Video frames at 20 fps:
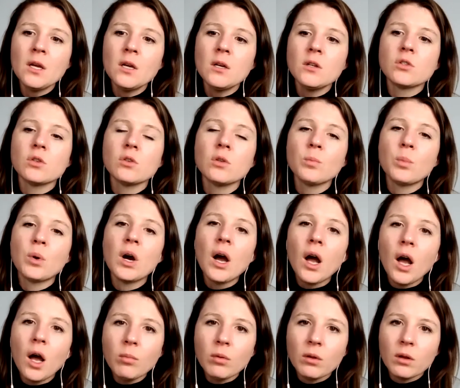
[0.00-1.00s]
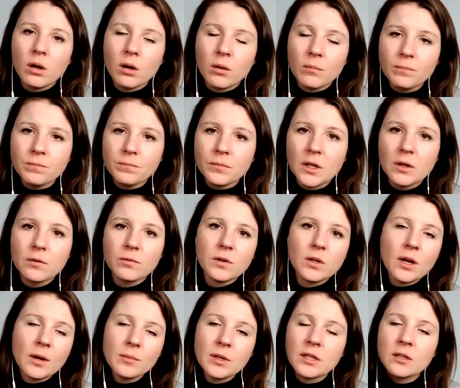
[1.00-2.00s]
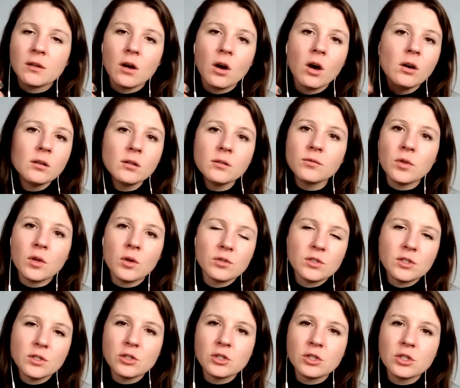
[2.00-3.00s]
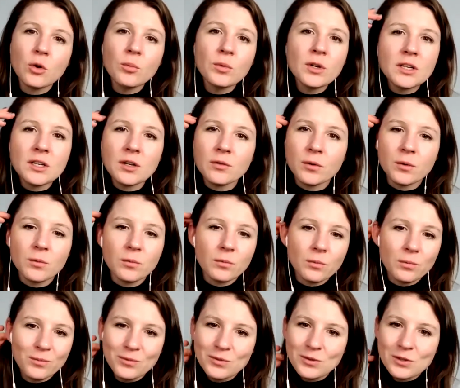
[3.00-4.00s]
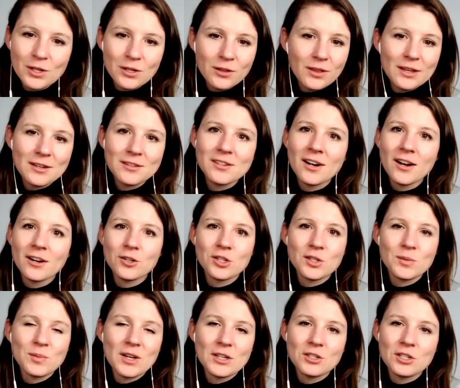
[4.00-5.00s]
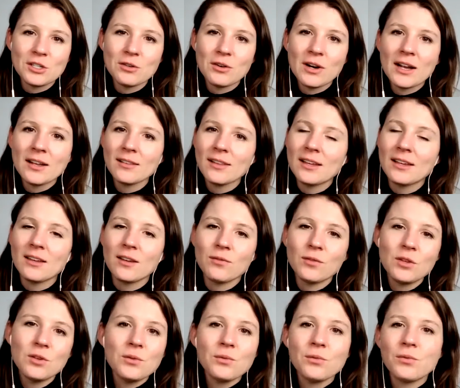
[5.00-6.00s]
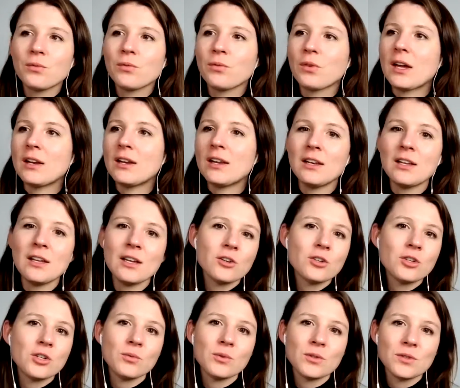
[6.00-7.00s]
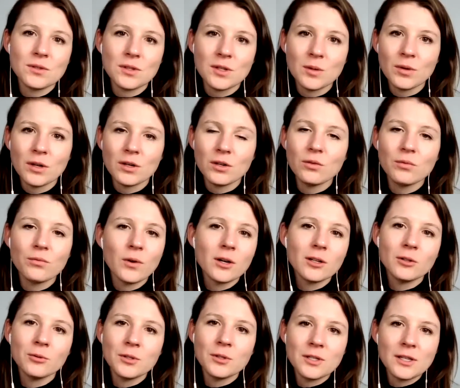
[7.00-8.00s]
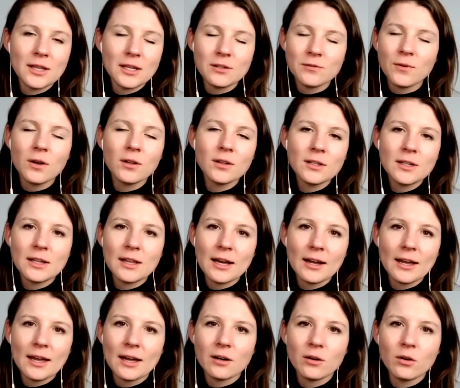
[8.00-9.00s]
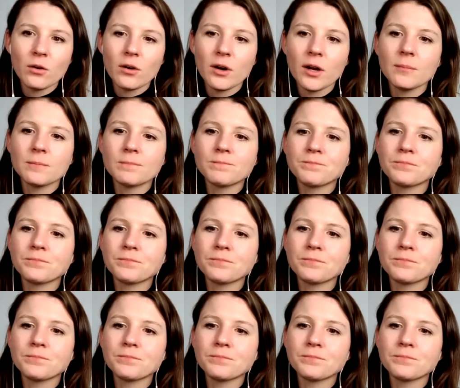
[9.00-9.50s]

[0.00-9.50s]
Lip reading: So the problem, I mean, all of those, there's so many different the things that I just mentioned, right? Like if you've had any issue with sleep, like you fall into that category.